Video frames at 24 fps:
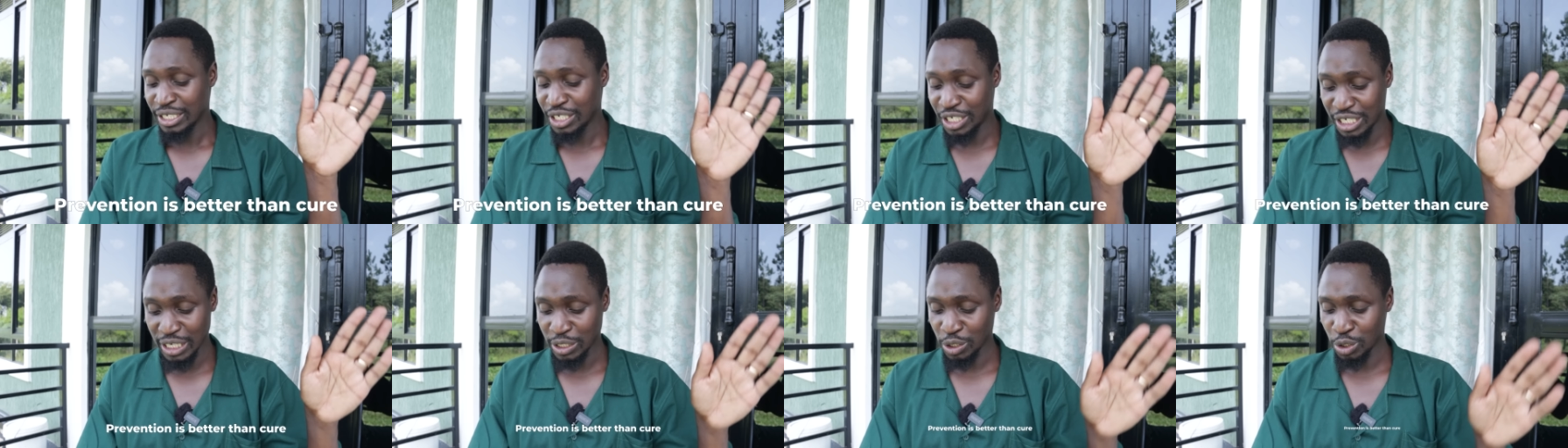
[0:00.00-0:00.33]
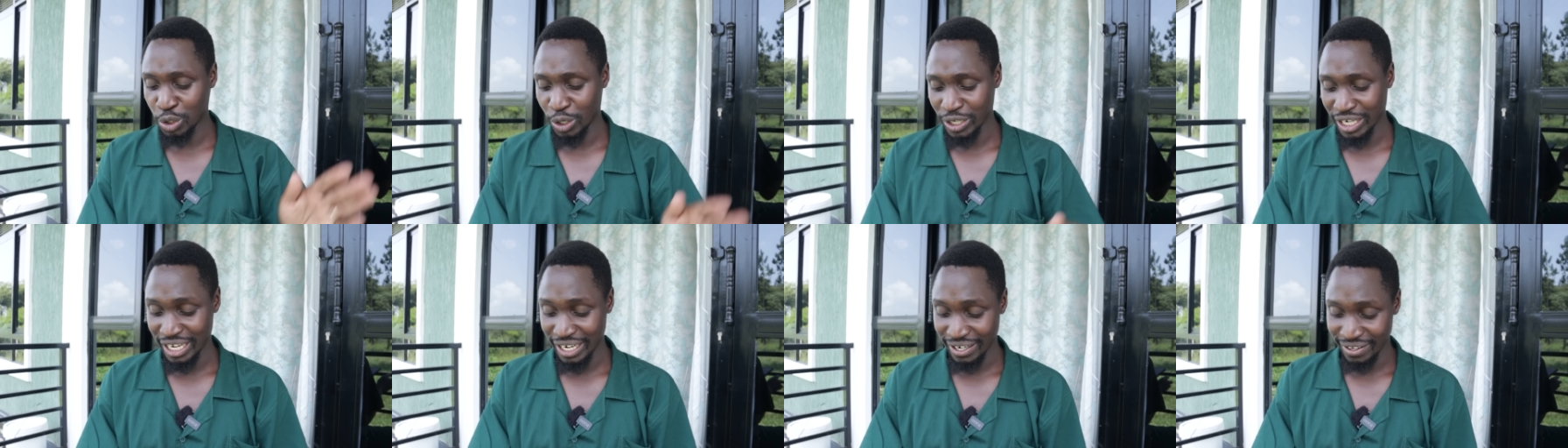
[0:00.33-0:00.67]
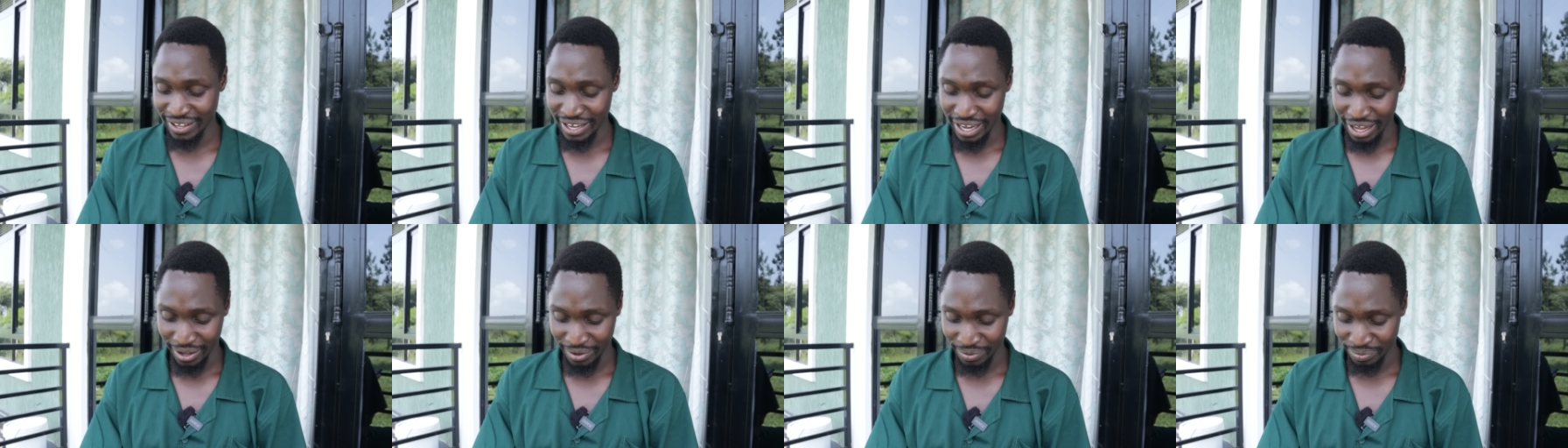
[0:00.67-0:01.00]
Just don't
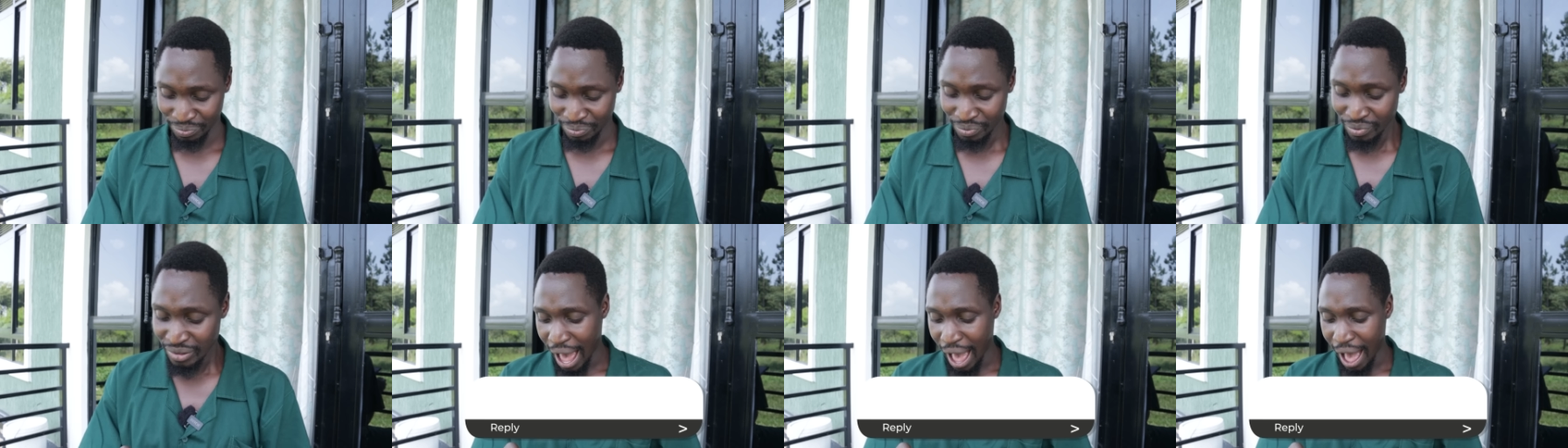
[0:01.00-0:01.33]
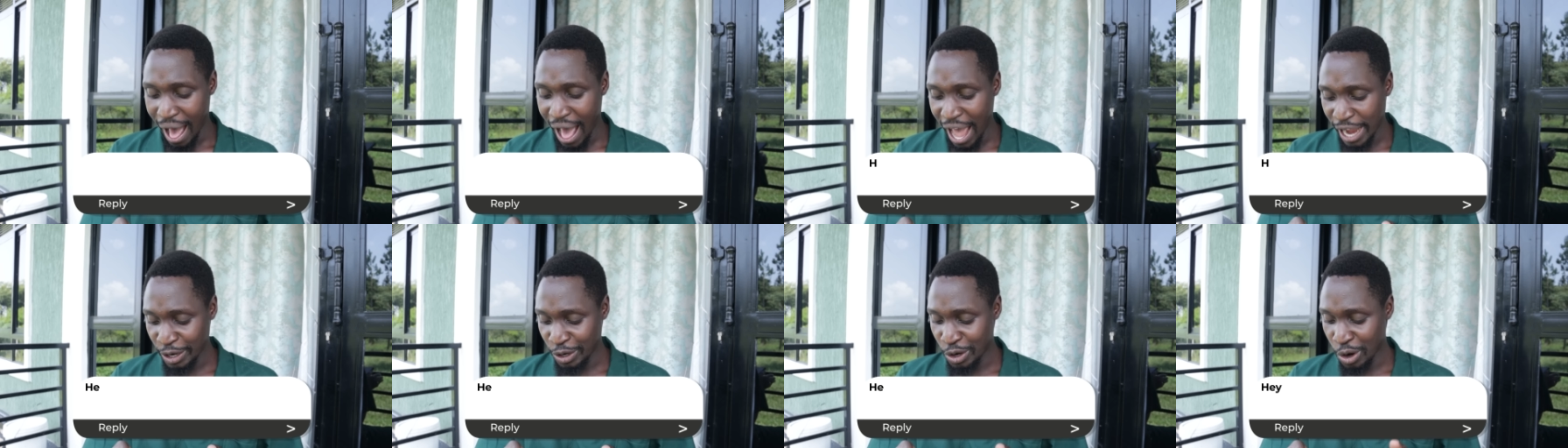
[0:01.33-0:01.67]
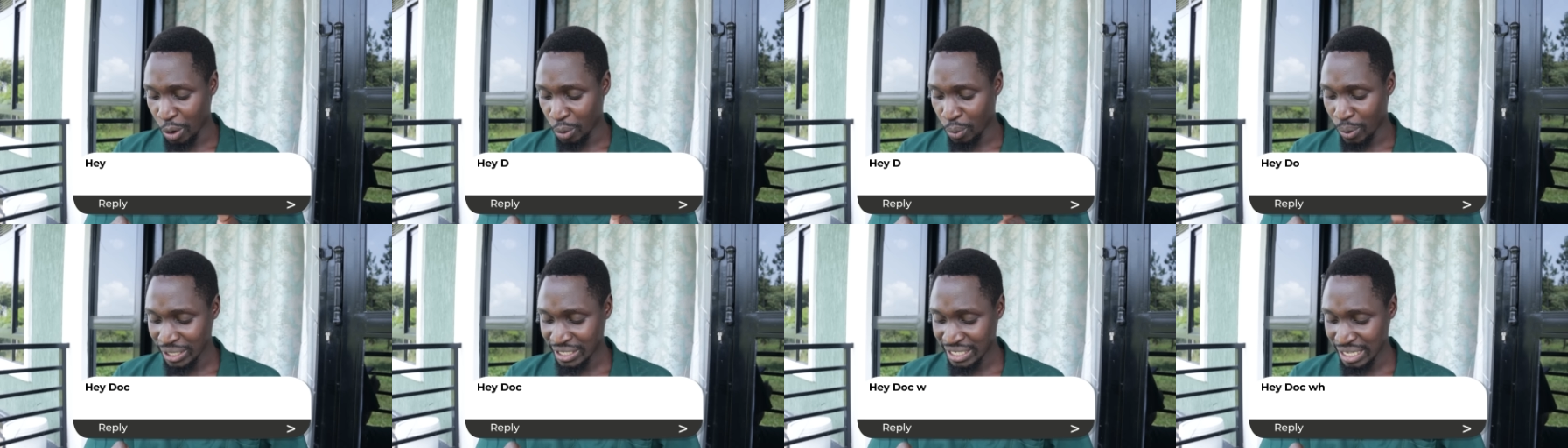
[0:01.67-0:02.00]
get there. Hi
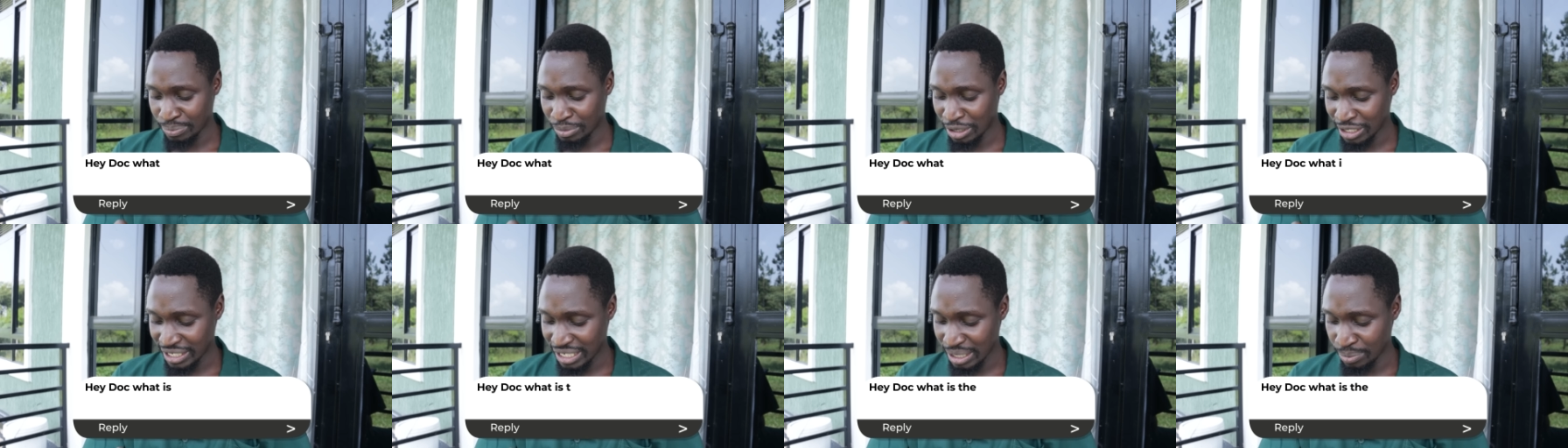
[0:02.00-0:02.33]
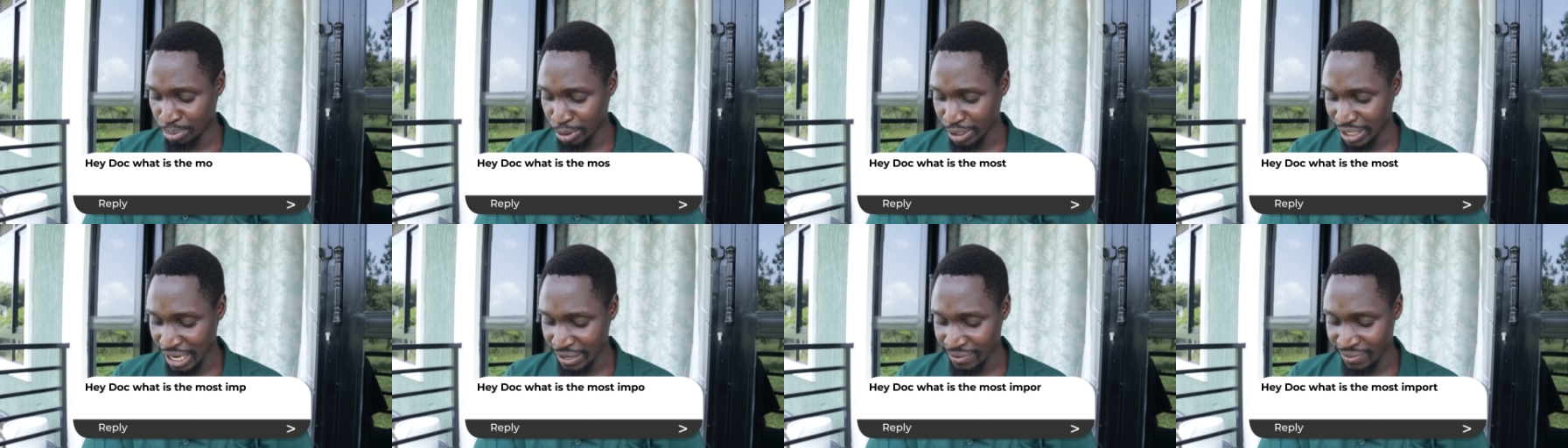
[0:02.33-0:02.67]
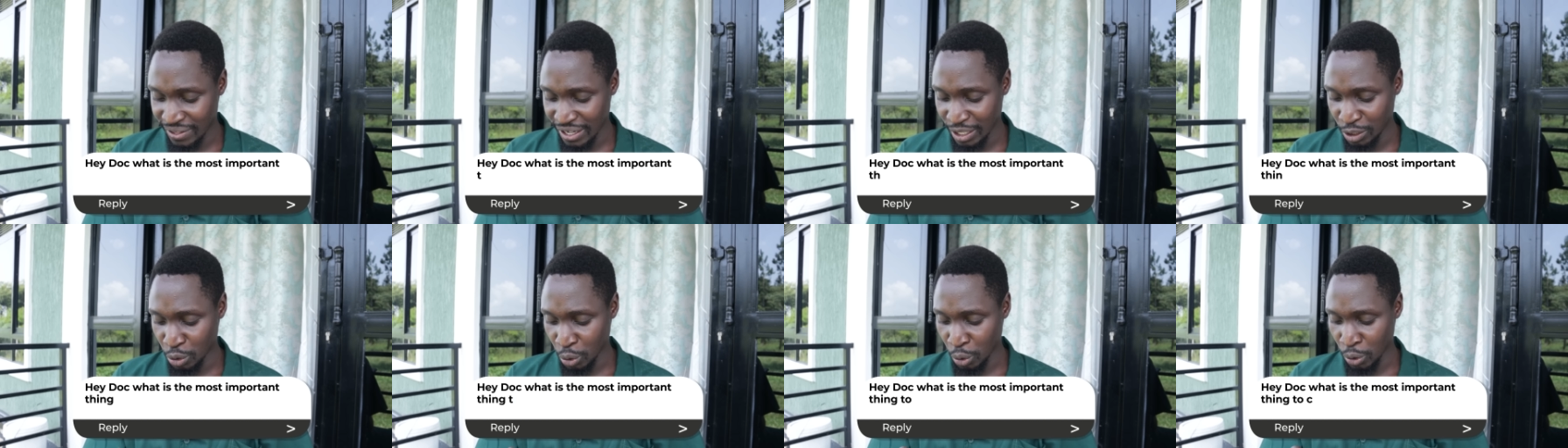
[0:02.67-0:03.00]
Doc, what's the most important
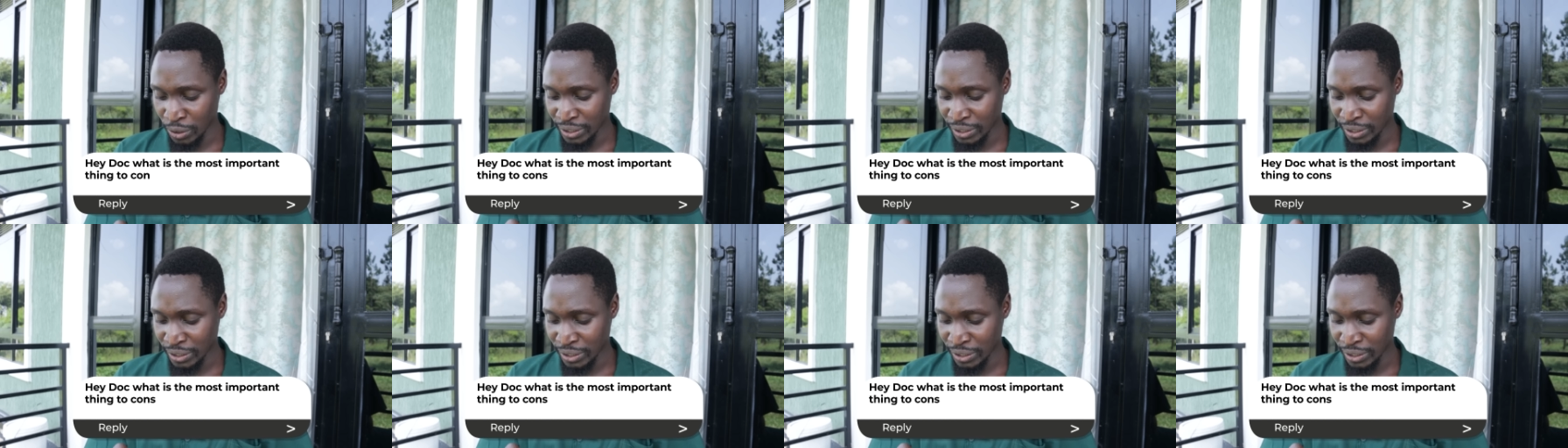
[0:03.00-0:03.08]
thing to